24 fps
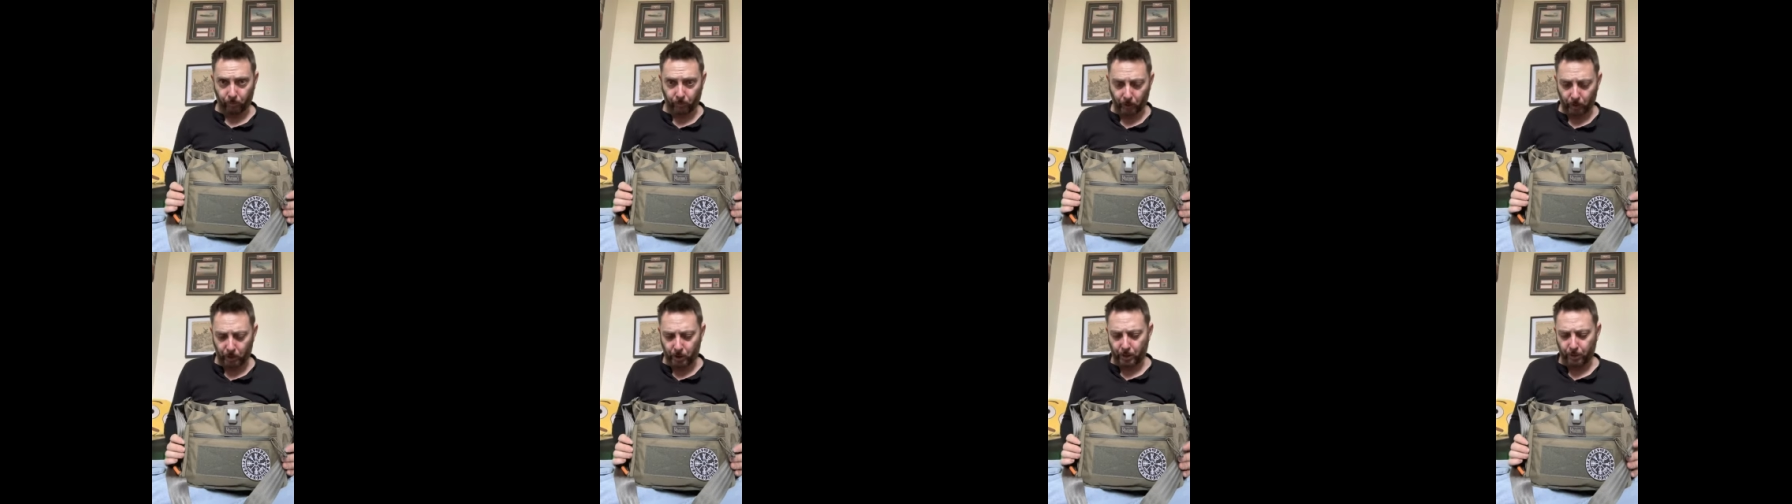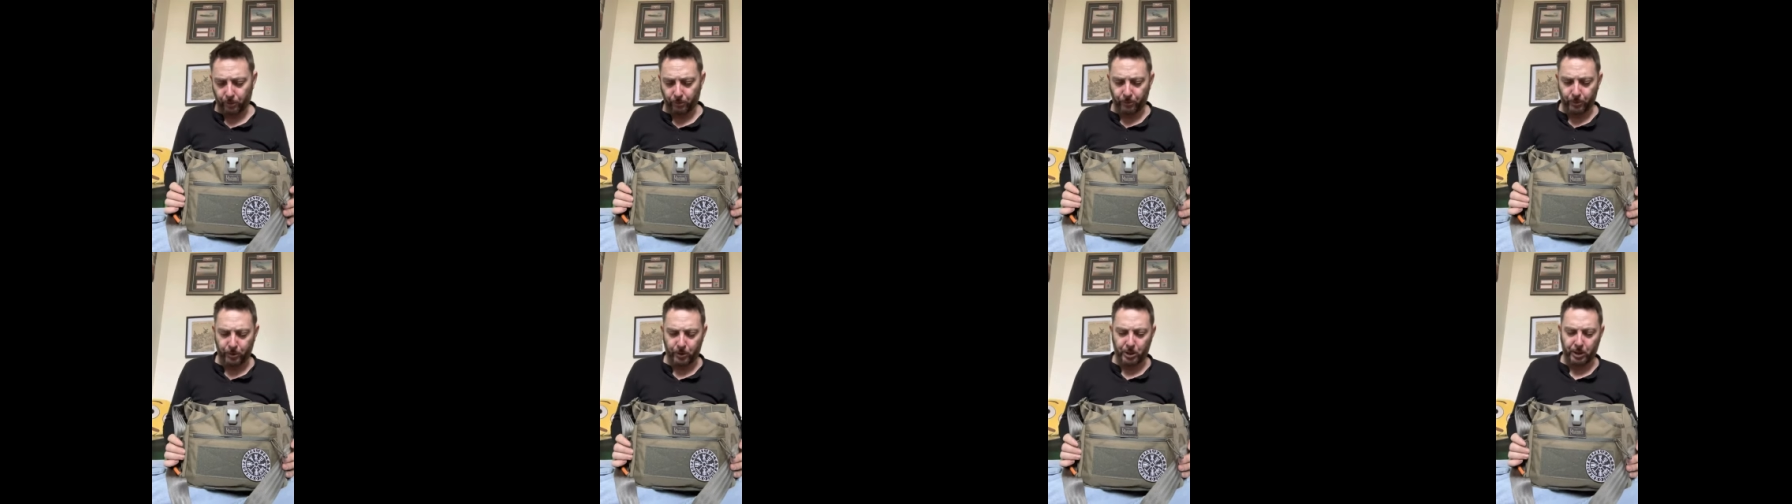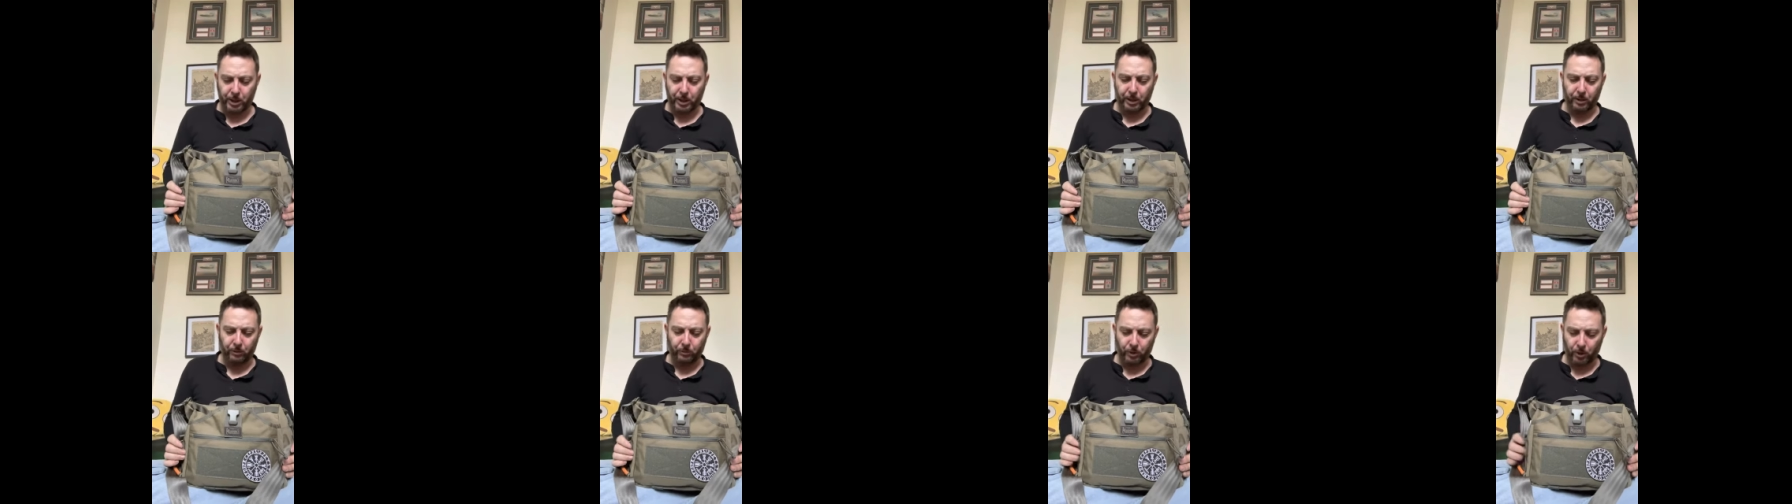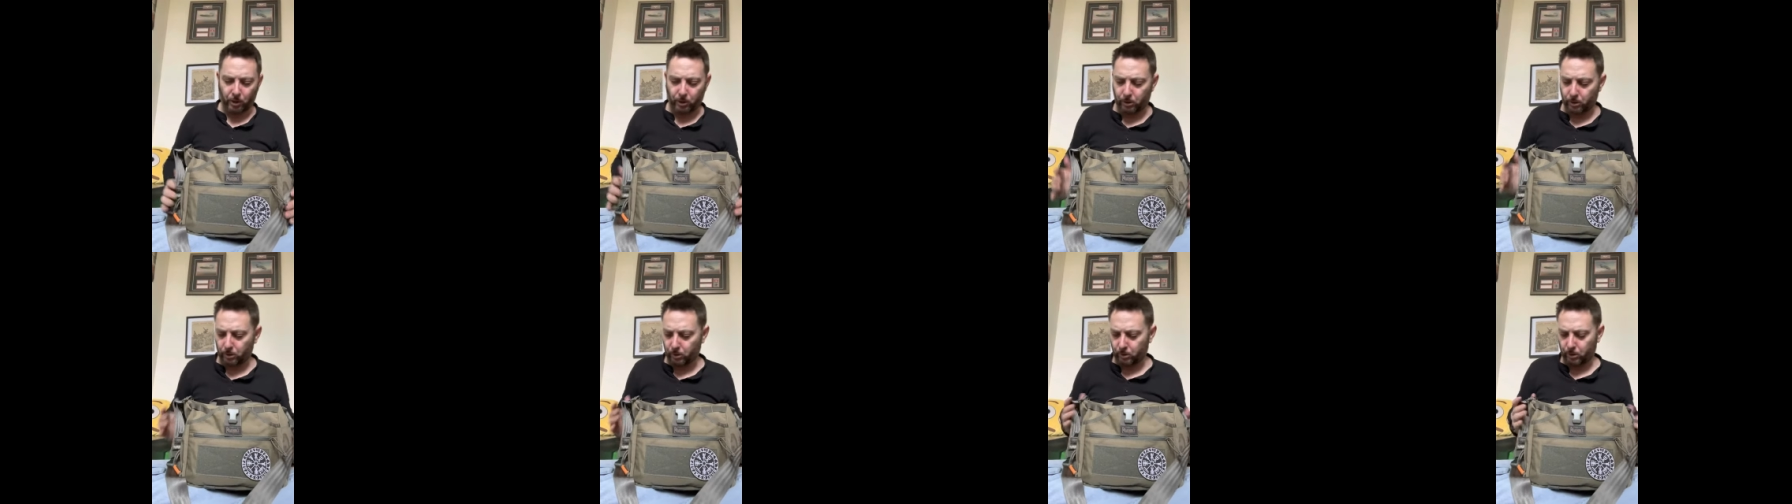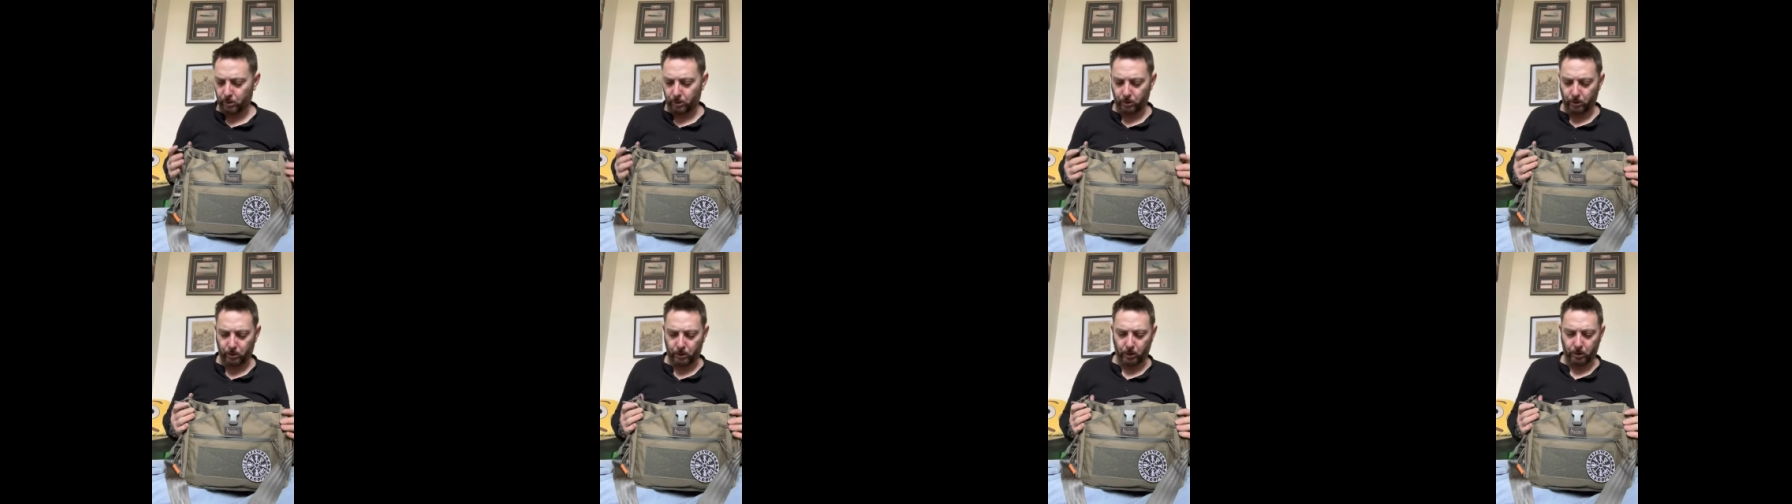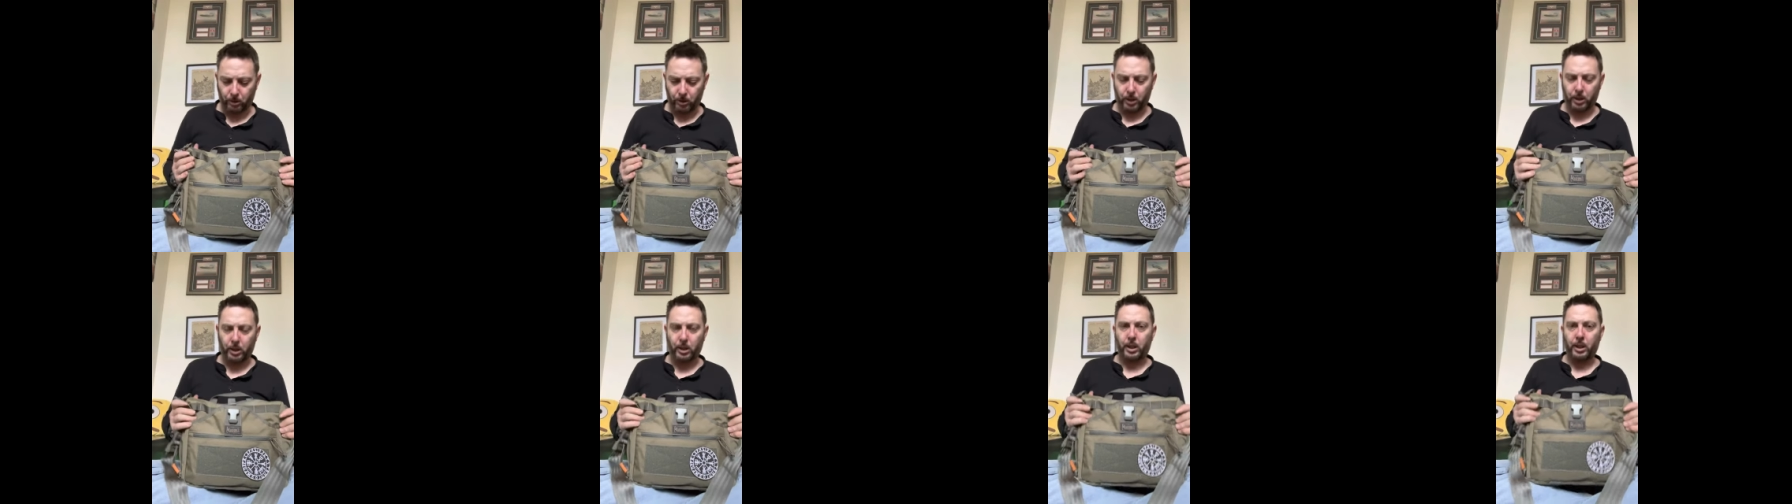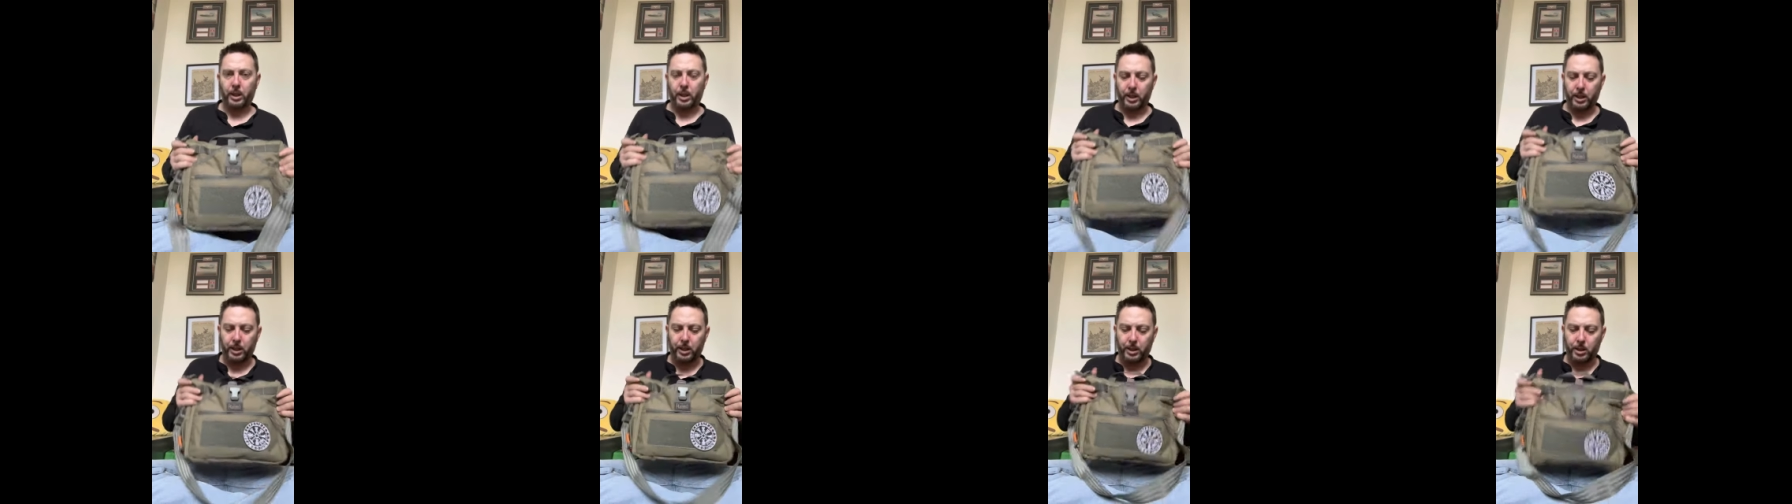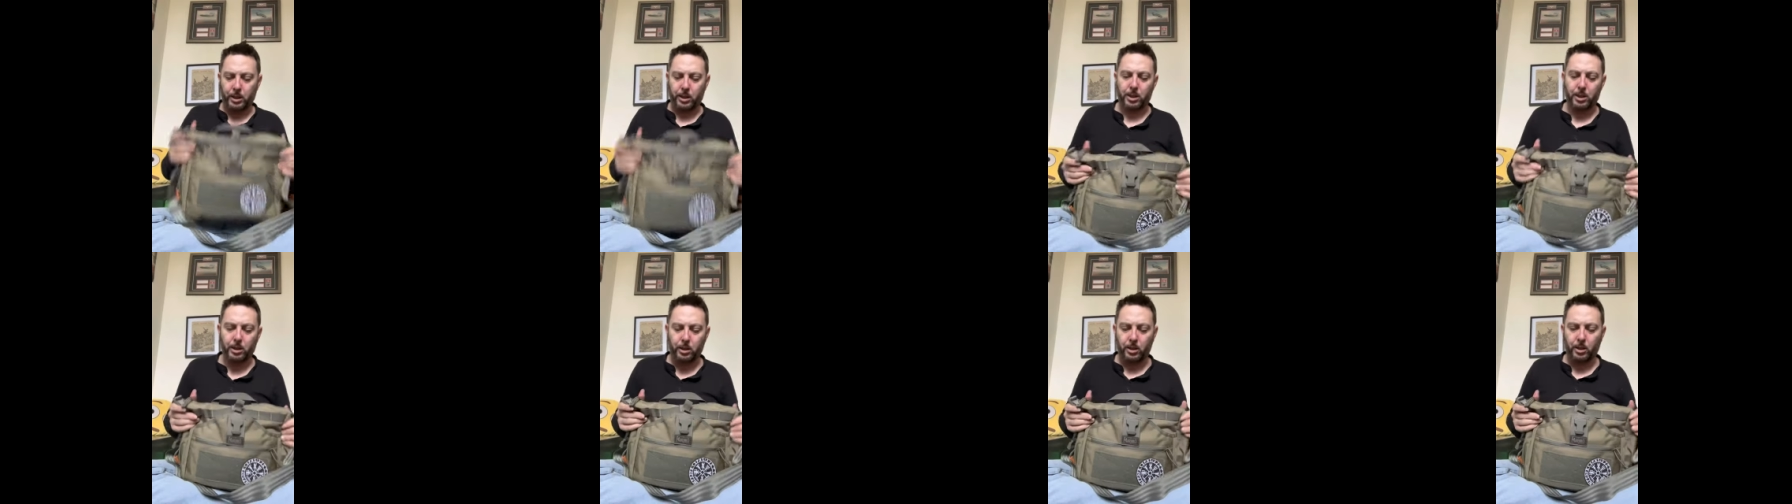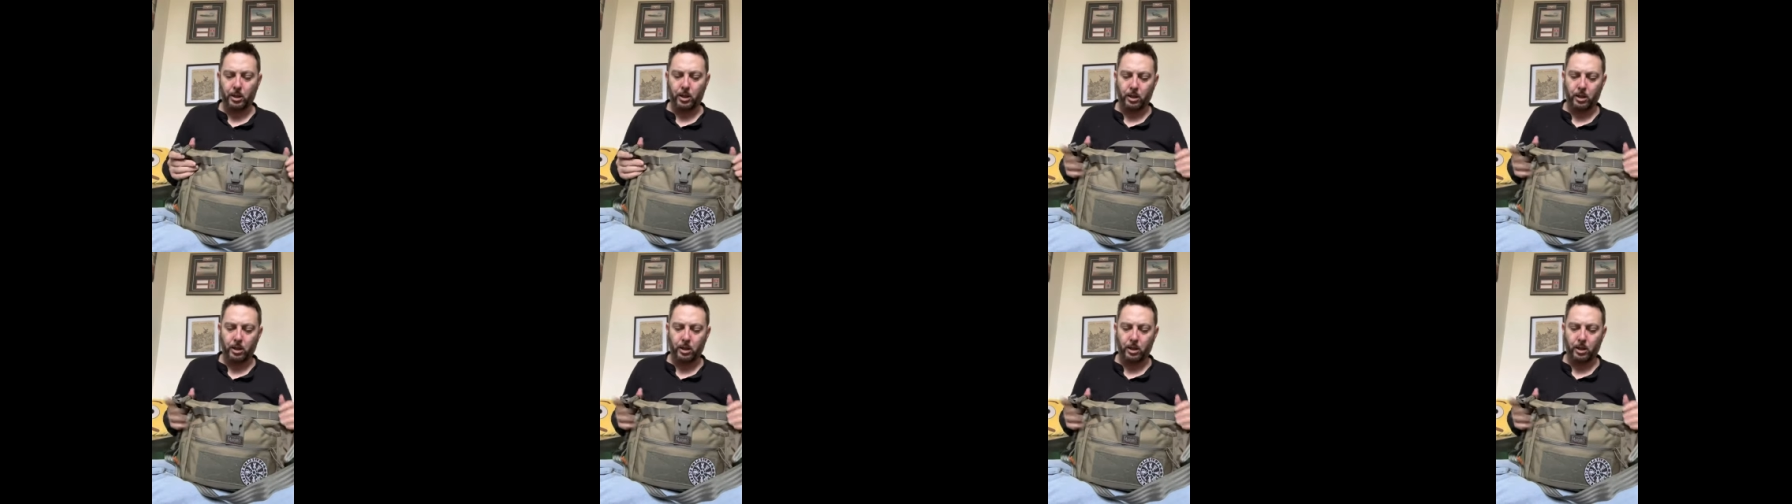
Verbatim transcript: so the first thing you've got is